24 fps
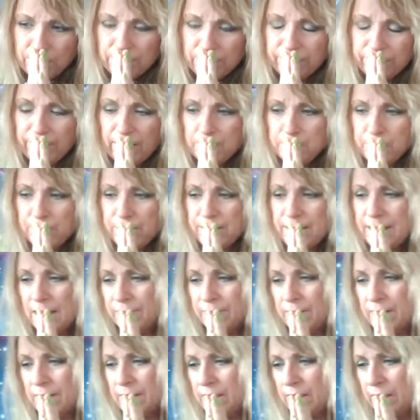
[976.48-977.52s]
With the February
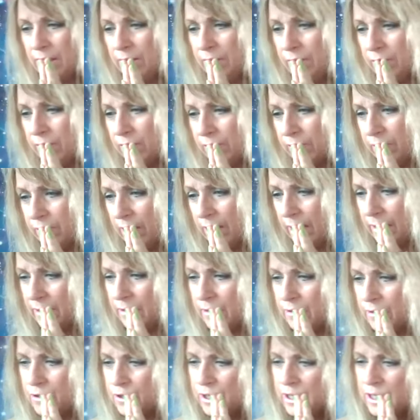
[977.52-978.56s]
seventeenth
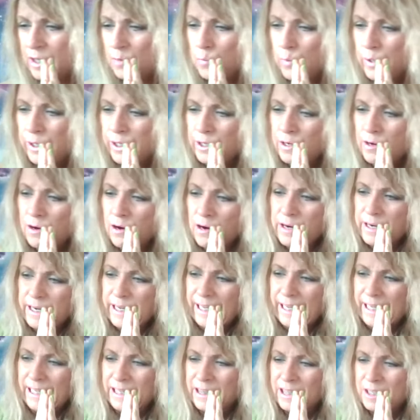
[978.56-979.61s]
energy, we are
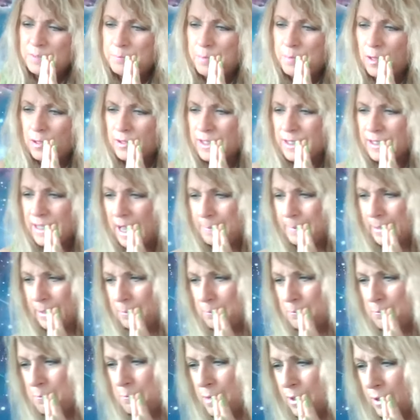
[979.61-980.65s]
in the balsamic
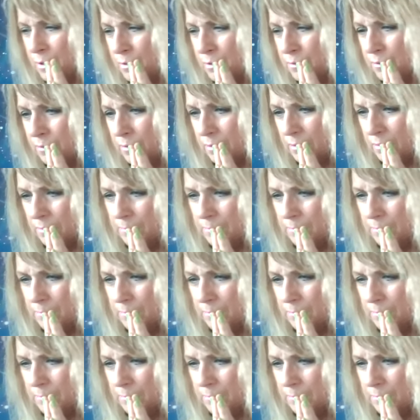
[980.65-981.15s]
moon,